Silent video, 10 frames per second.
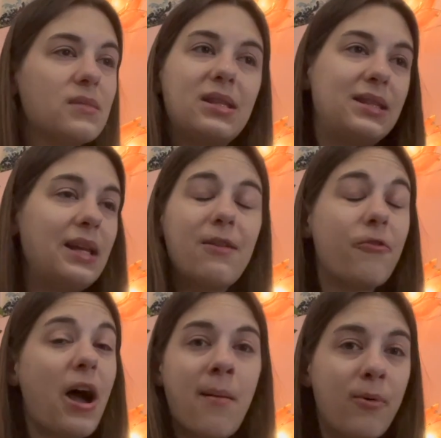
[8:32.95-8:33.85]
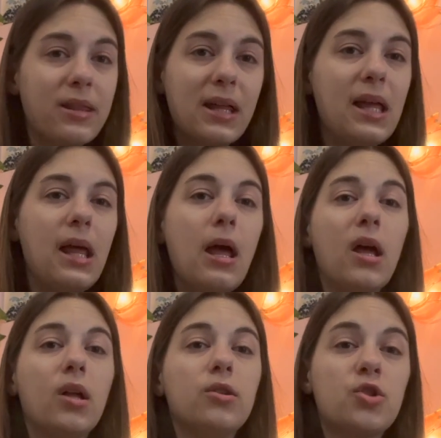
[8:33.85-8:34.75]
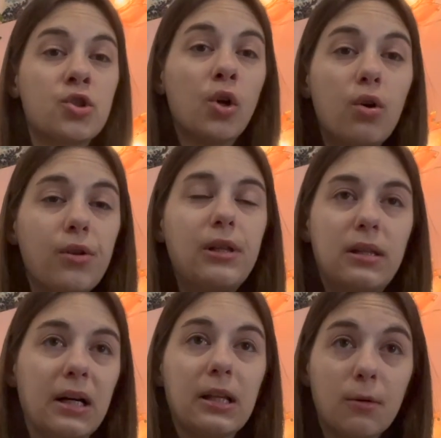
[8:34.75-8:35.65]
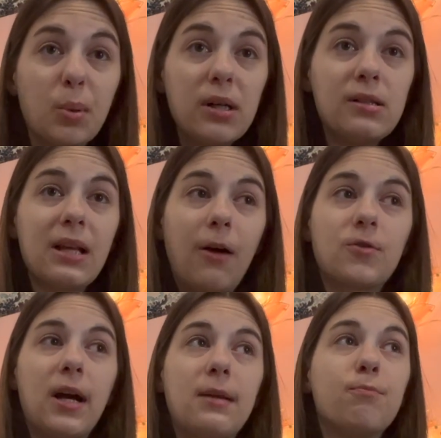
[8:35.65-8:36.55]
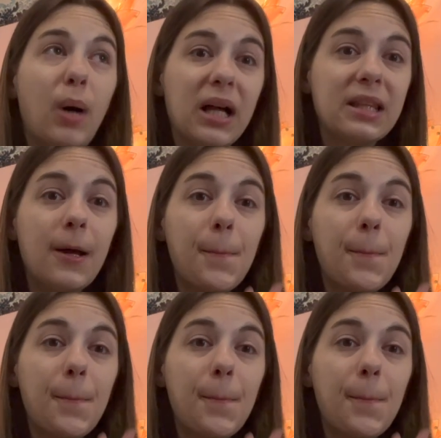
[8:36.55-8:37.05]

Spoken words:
didn't vibe with it. Sold the other books after I had bought them.